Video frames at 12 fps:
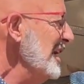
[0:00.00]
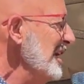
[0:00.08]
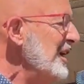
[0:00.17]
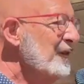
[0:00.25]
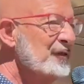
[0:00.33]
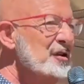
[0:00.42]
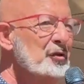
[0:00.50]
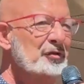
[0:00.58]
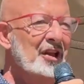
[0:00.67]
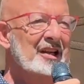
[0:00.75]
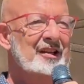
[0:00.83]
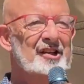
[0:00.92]
if you
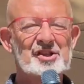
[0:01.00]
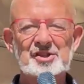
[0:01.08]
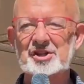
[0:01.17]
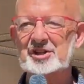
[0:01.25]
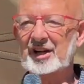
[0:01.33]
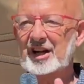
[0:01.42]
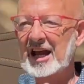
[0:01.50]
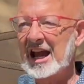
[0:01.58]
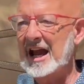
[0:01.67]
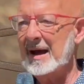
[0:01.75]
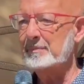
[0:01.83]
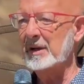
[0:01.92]
think this is going to
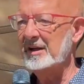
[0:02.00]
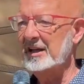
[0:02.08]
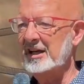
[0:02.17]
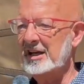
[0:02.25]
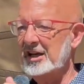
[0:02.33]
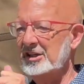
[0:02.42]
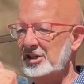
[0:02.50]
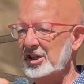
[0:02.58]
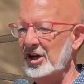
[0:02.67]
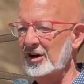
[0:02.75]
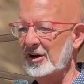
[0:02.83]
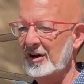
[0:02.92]
happen in a
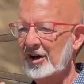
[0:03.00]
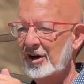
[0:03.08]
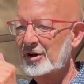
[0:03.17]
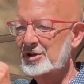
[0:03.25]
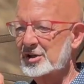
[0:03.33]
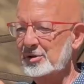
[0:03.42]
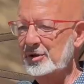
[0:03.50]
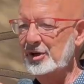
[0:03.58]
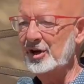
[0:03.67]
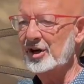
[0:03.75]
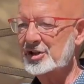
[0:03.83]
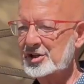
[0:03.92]
year or 2
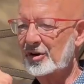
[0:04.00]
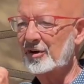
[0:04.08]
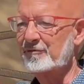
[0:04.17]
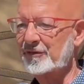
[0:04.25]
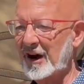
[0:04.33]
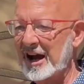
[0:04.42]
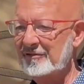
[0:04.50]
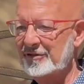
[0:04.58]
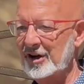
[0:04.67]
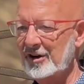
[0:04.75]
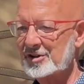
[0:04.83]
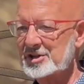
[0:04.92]
years or 5
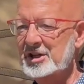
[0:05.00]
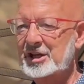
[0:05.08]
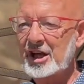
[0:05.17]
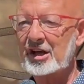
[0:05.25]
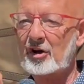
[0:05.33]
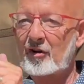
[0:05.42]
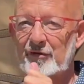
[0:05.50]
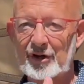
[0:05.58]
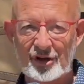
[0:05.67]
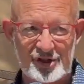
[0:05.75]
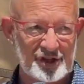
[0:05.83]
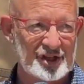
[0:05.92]
years, get over
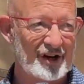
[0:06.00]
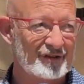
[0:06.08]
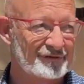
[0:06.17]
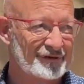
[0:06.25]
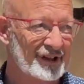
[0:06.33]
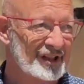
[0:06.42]
yourself.